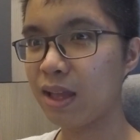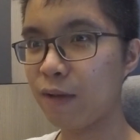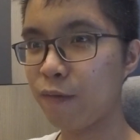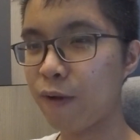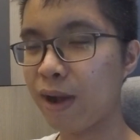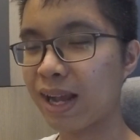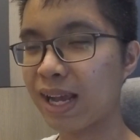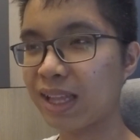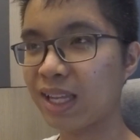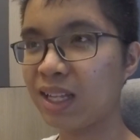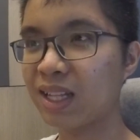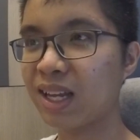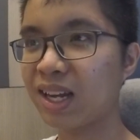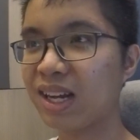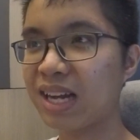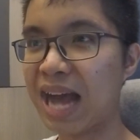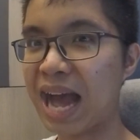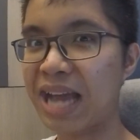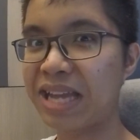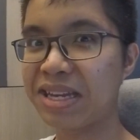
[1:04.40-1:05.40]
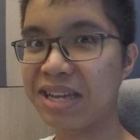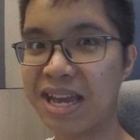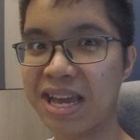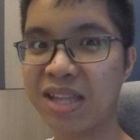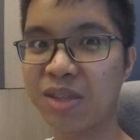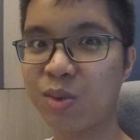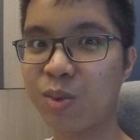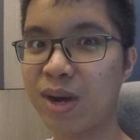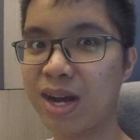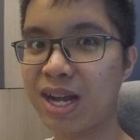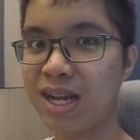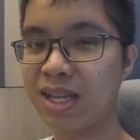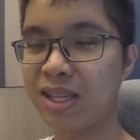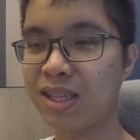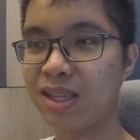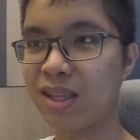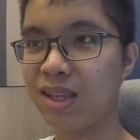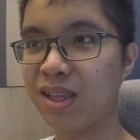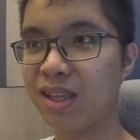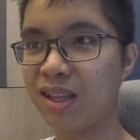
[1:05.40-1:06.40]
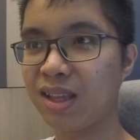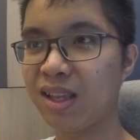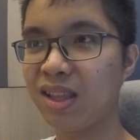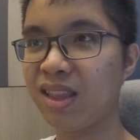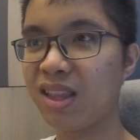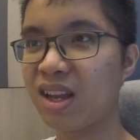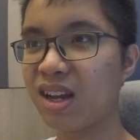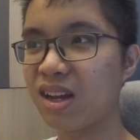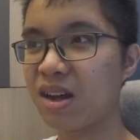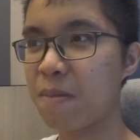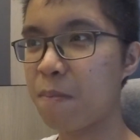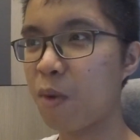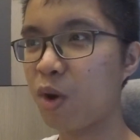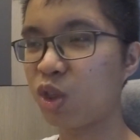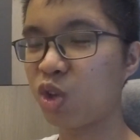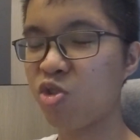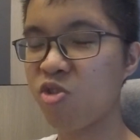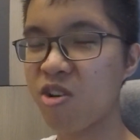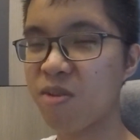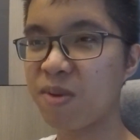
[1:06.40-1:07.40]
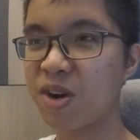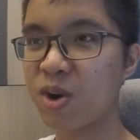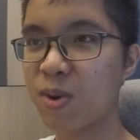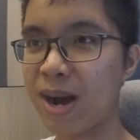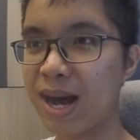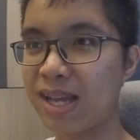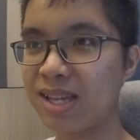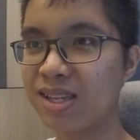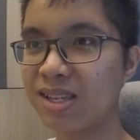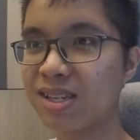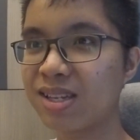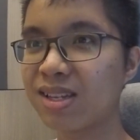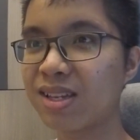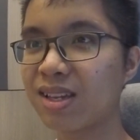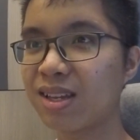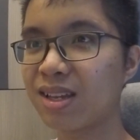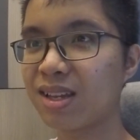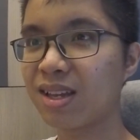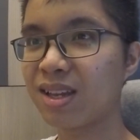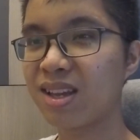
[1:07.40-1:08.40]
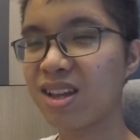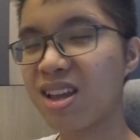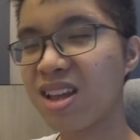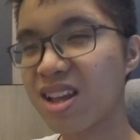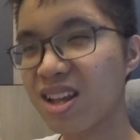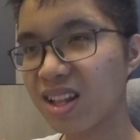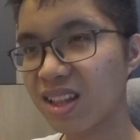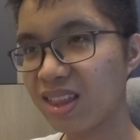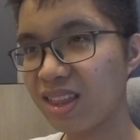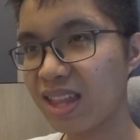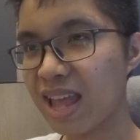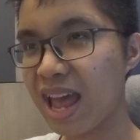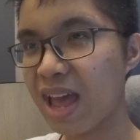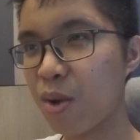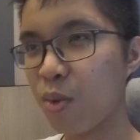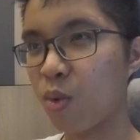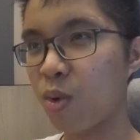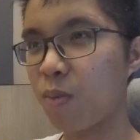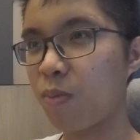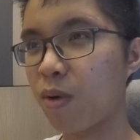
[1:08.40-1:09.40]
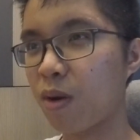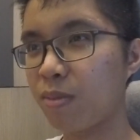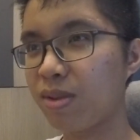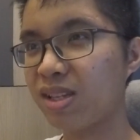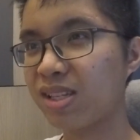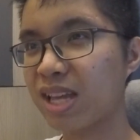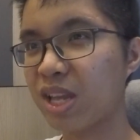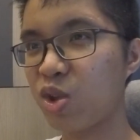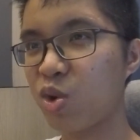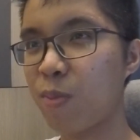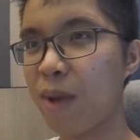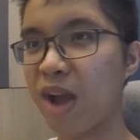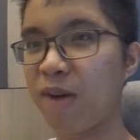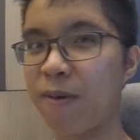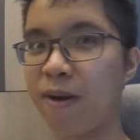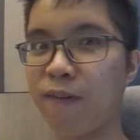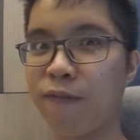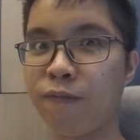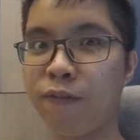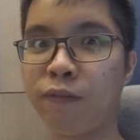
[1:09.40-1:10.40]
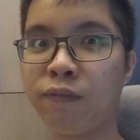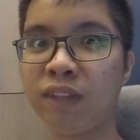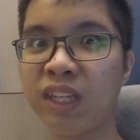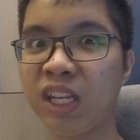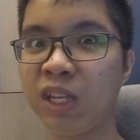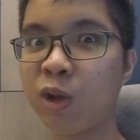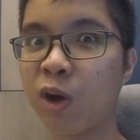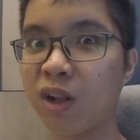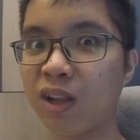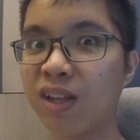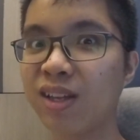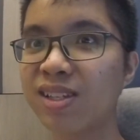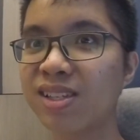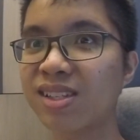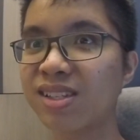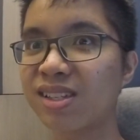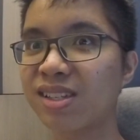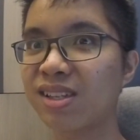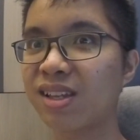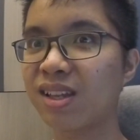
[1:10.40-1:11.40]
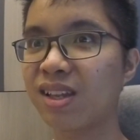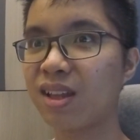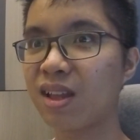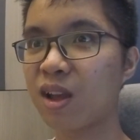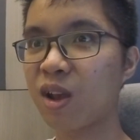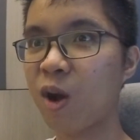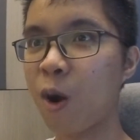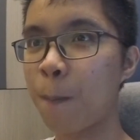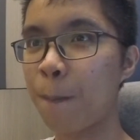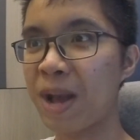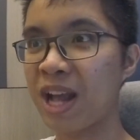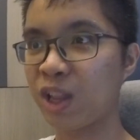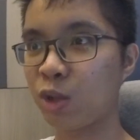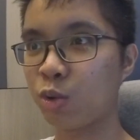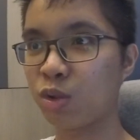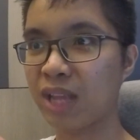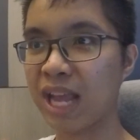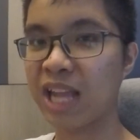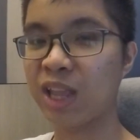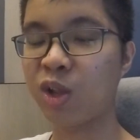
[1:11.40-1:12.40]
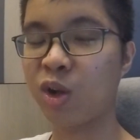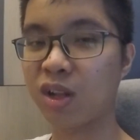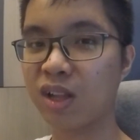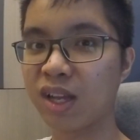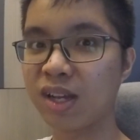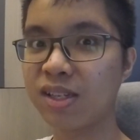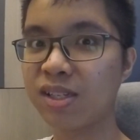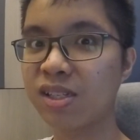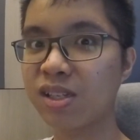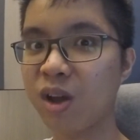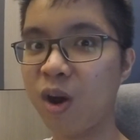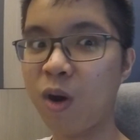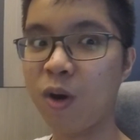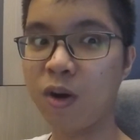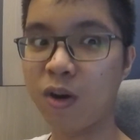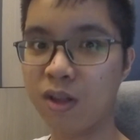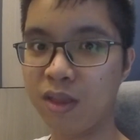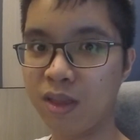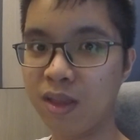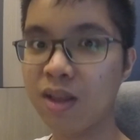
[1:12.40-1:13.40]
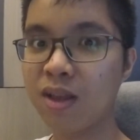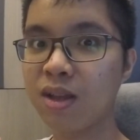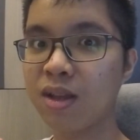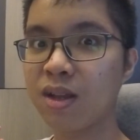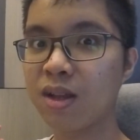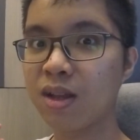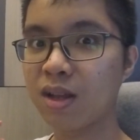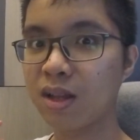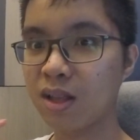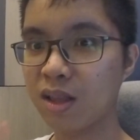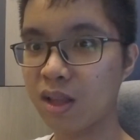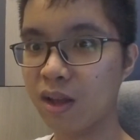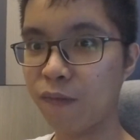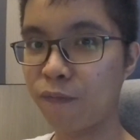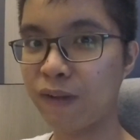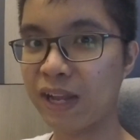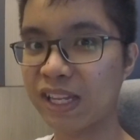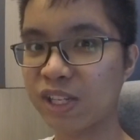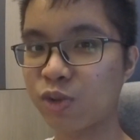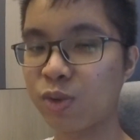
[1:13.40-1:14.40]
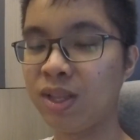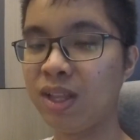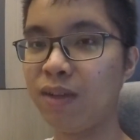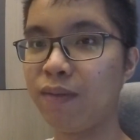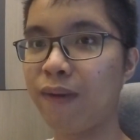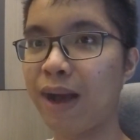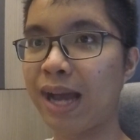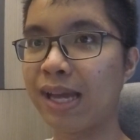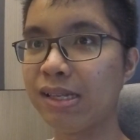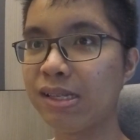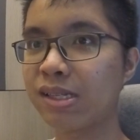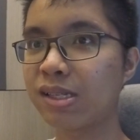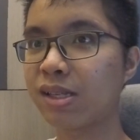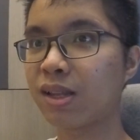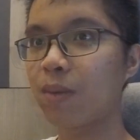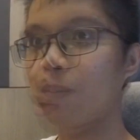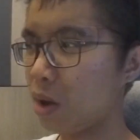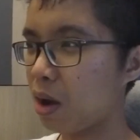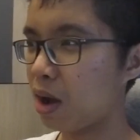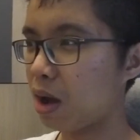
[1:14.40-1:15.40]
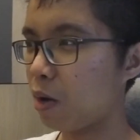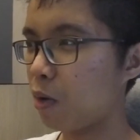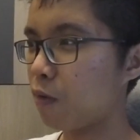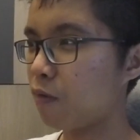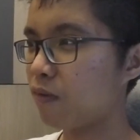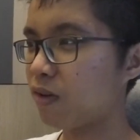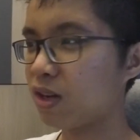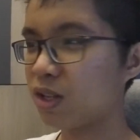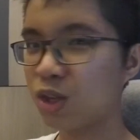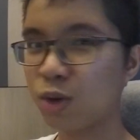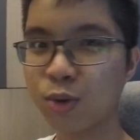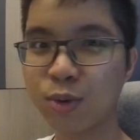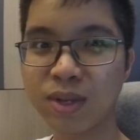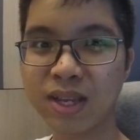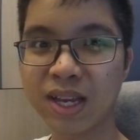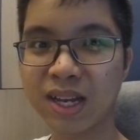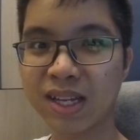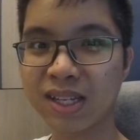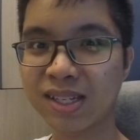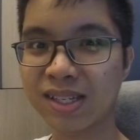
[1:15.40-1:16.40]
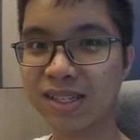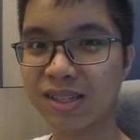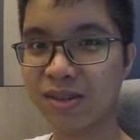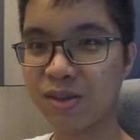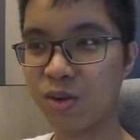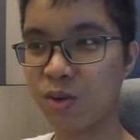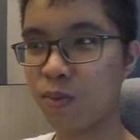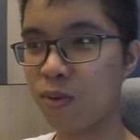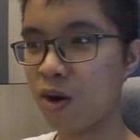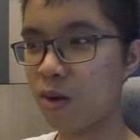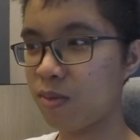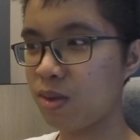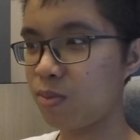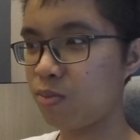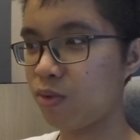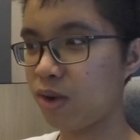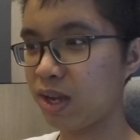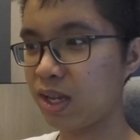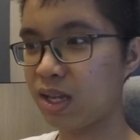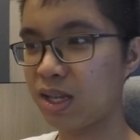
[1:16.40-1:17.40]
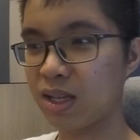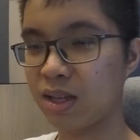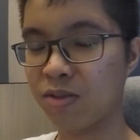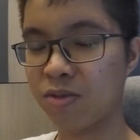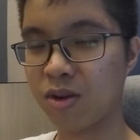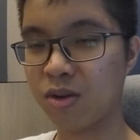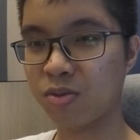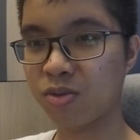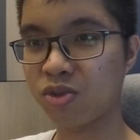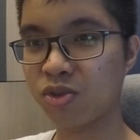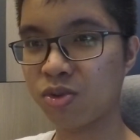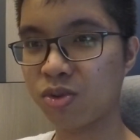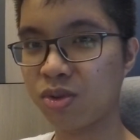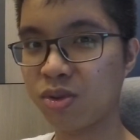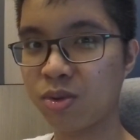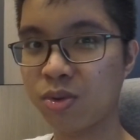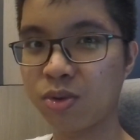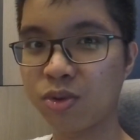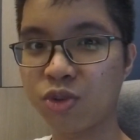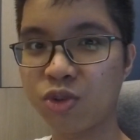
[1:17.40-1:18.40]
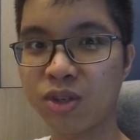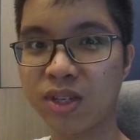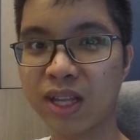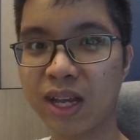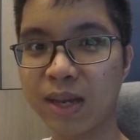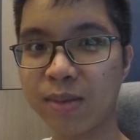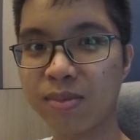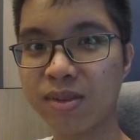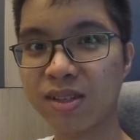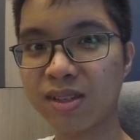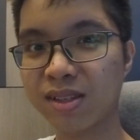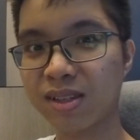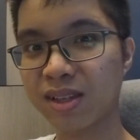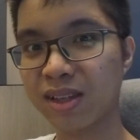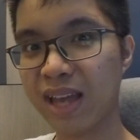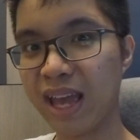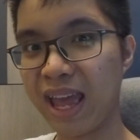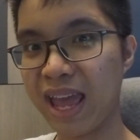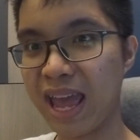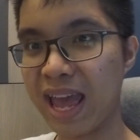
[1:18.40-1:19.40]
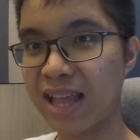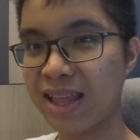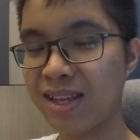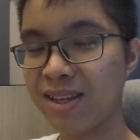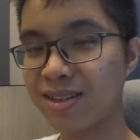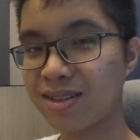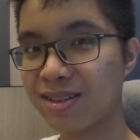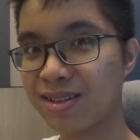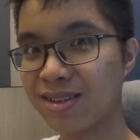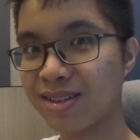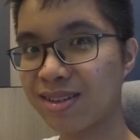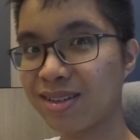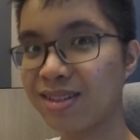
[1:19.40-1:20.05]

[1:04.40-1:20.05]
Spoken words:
if you're getting the higher end one, the more durable ones, that will probably set you back around $50 compared to $10 on the flat screen device. Over 2 years, you'll probably break it around 2 or 3 times at least,